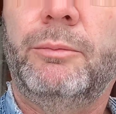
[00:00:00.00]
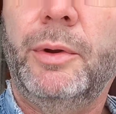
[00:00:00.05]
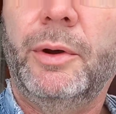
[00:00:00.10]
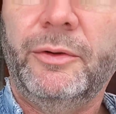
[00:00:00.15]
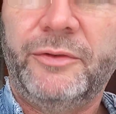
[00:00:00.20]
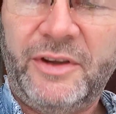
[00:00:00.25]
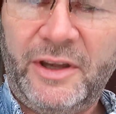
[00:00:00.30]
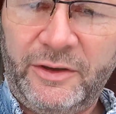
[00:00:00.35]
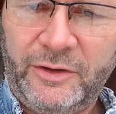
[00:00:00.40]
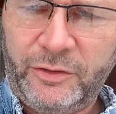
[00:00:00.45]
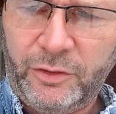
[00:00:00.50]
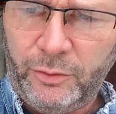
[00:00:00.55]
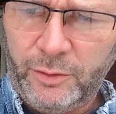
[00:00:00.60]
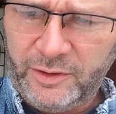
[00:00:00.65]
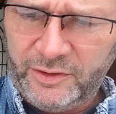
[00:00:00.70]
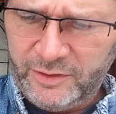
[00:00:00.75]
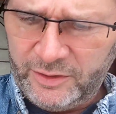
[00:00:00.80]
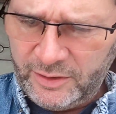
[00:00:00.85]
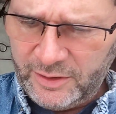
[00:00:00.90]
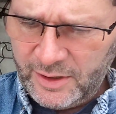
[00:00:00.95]
built into
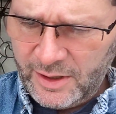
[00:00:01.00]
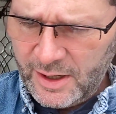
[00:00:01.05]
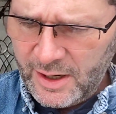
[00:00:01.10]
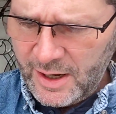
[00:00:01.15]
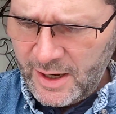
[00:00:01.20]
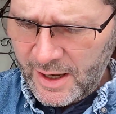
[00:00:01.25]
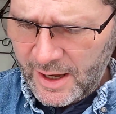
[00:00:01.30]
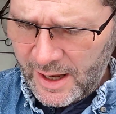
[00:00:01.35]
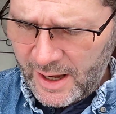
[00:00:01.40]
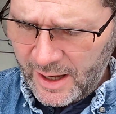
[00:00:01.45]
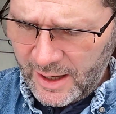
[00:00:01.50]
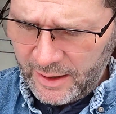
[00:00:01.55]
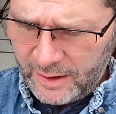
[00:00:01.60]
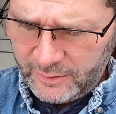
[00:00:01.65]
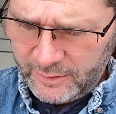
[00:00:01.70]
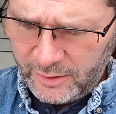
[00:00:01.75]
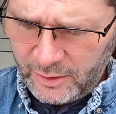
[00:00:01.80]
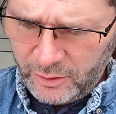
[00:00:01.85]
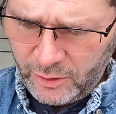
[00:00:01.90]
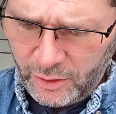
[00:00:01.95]
it,
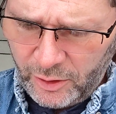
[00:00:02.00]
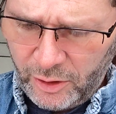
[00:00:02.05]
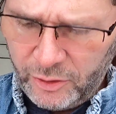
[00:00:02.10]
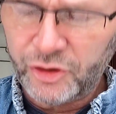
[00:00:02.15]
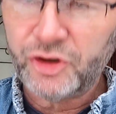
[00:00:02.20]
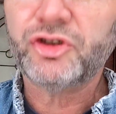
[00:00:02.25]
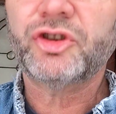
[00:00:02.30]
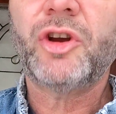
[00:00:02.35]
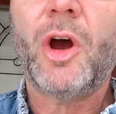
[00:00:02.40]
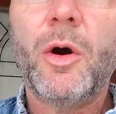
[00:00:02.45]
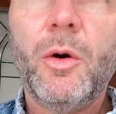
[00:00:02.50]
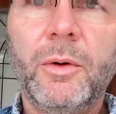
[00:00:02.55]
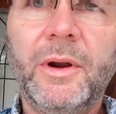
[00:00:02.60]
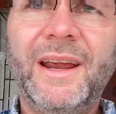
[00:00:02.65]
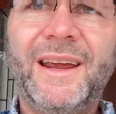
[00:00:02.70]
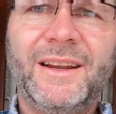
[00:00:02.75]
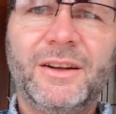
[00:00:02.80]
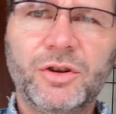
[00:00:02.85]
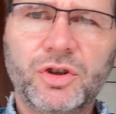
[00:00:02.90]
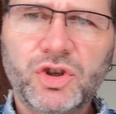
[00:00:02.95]
and there are sewn
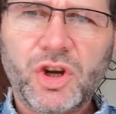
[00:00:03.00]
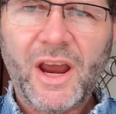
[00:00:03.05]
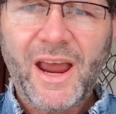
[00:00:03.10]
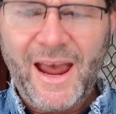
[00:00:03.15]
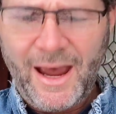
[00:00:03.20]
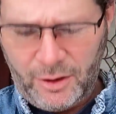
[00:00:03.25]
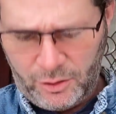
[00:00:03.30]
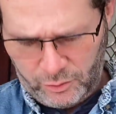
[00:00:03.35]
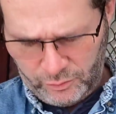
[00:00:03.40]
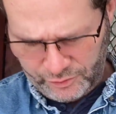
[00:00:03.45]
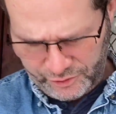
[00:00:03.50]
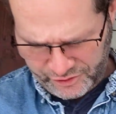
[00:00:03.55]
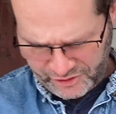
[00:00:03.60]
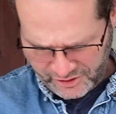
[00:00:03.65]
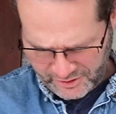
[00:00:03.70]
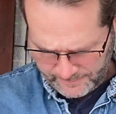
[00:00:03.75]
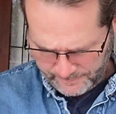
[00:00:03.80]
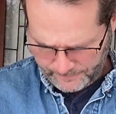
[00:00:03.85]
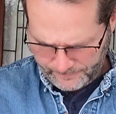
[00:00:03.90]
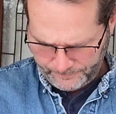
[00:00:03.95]
in
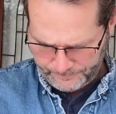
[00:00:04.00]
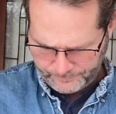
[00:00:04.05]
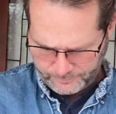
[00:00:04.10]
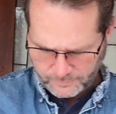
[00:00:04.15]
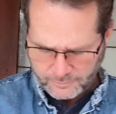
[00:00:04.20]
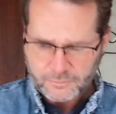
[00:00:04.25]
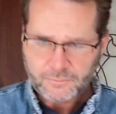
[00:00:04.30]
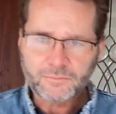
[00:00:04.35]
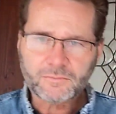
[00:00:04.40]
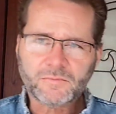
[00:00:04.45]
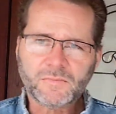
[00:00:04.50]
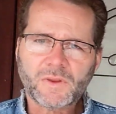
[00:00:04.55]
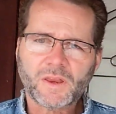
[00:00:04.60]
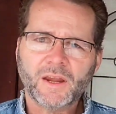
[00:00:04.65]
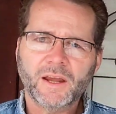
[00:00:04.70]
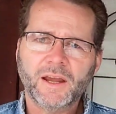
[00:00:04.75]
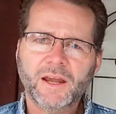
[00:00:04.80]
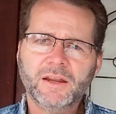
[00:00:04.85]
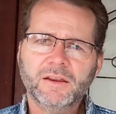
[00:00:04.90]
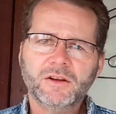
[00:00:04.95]
channels
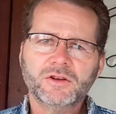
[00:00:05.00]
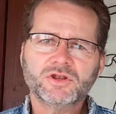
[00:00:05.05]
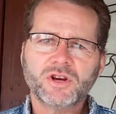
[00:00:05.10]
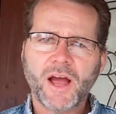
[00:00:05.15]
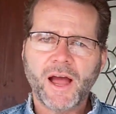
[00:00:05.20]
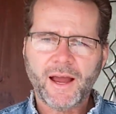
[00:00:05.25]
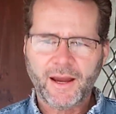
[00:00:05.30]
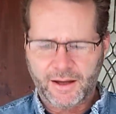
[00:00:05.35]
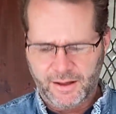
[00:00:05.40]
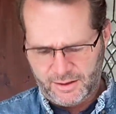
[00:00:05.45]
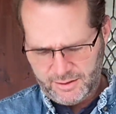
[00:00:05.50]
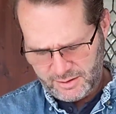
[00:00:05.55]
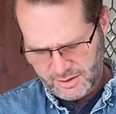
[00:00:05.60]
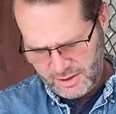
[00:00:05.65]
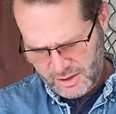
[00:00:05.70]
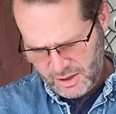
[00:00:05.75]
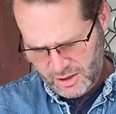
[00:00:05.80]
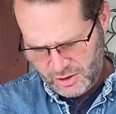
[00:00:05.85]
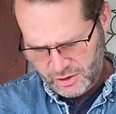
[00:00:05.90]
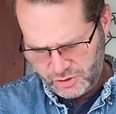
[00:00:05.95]
in the jacket
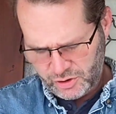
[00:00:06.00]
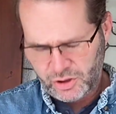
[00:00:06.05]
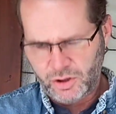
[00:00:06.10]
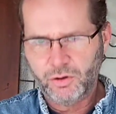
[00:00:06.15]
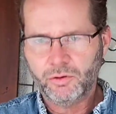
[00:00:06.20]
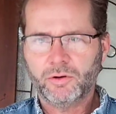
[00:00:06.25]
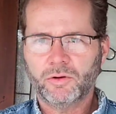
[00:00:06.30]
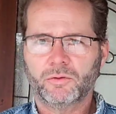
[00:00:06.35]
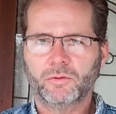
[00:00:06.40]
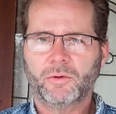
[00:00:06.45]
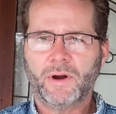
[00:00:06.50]
so you can